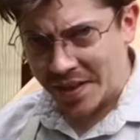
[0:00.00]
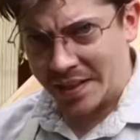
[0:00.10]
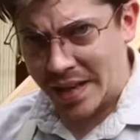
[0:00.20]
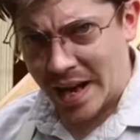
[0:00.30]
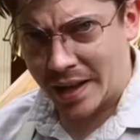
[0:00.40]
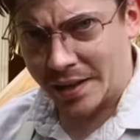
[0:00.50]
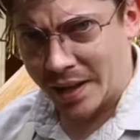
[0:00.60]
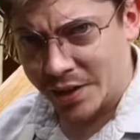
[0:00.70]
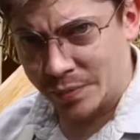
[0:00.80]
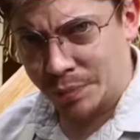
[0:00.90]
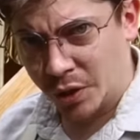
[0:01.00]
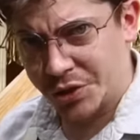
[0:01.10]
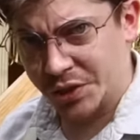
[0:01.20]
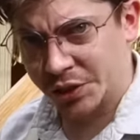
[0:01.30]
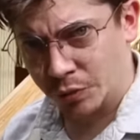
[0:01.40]
Thank God I didn't
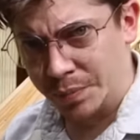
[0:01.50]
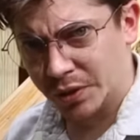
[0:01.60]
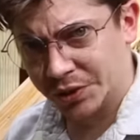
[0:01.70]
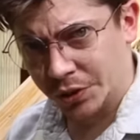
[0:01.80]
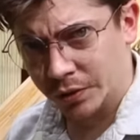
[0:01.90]
purchase three months